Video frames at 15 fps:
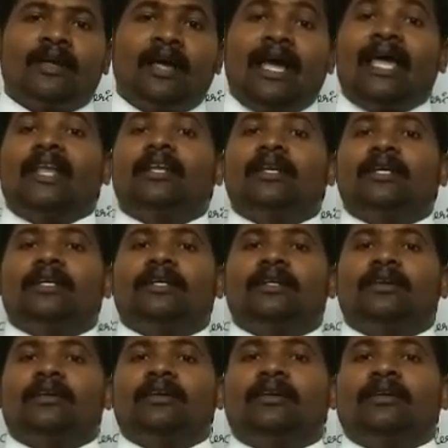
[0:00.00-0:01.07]
and
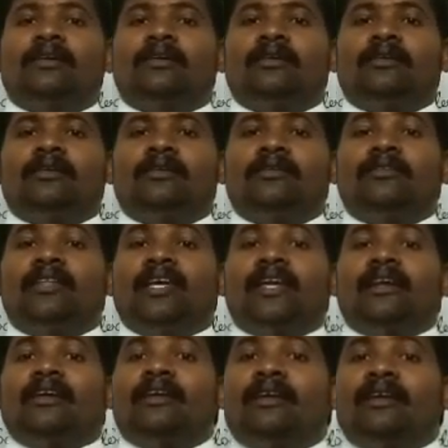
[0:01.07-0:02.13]
they